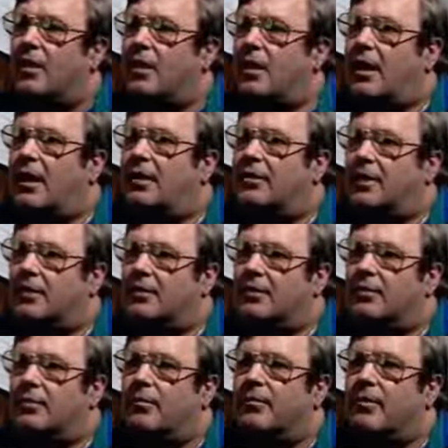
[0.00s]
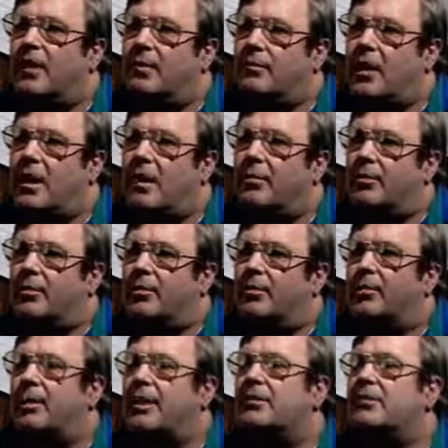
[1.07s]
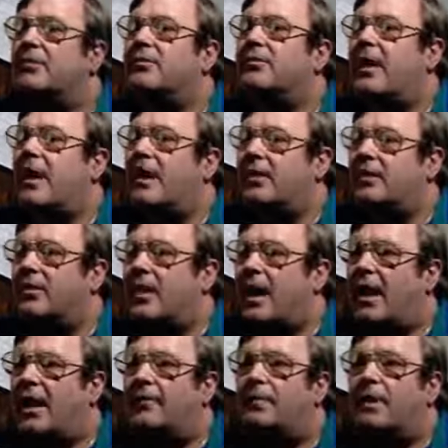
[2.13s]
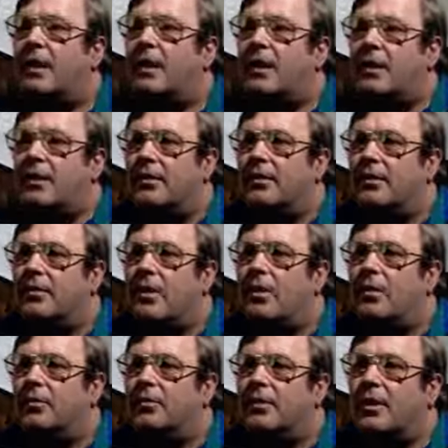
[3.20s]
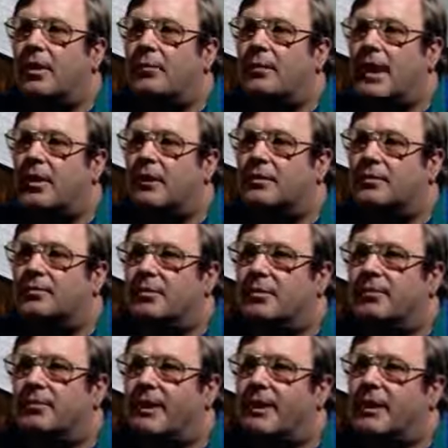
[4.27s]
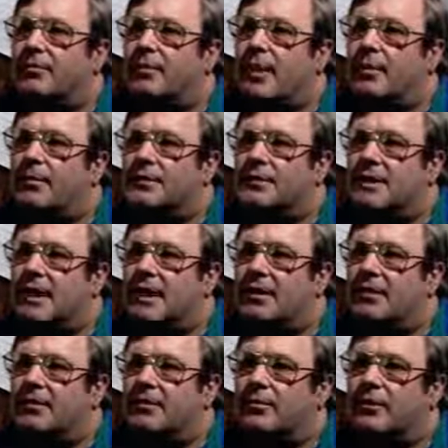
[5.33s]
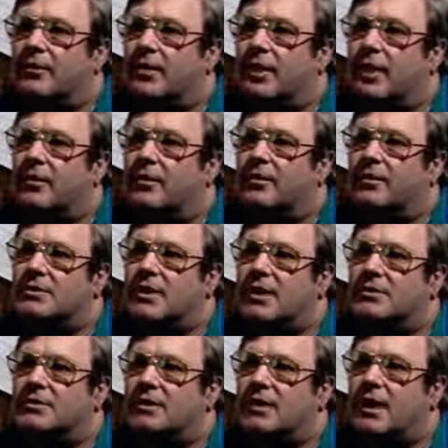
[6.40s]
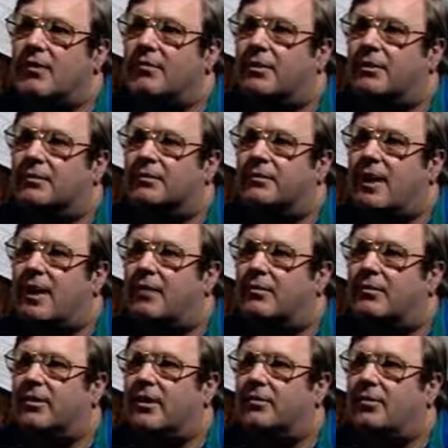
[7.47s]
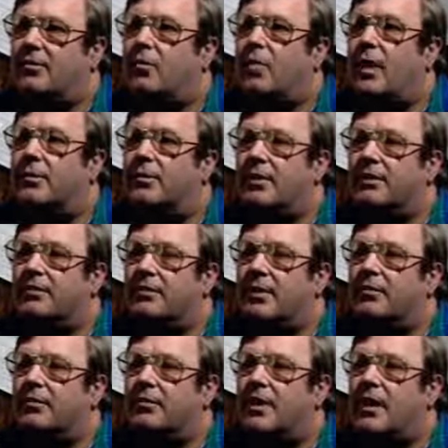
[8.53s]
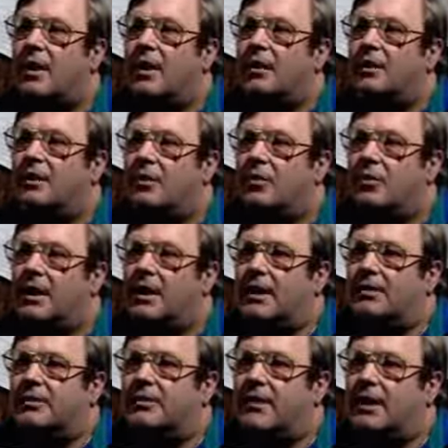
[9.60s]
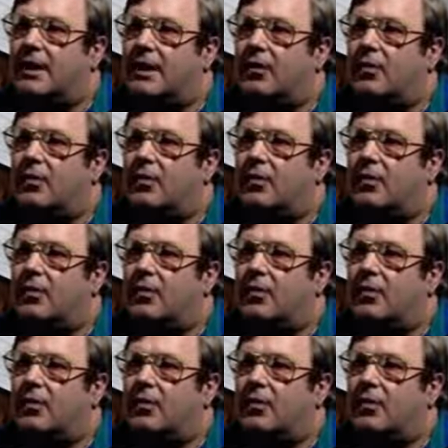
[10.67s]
I think it's very probable, plus the fact that known mechanism of feeding by mosquitoes. A mosquito ingests an average of 5 to 7 white blood cells during each feeding,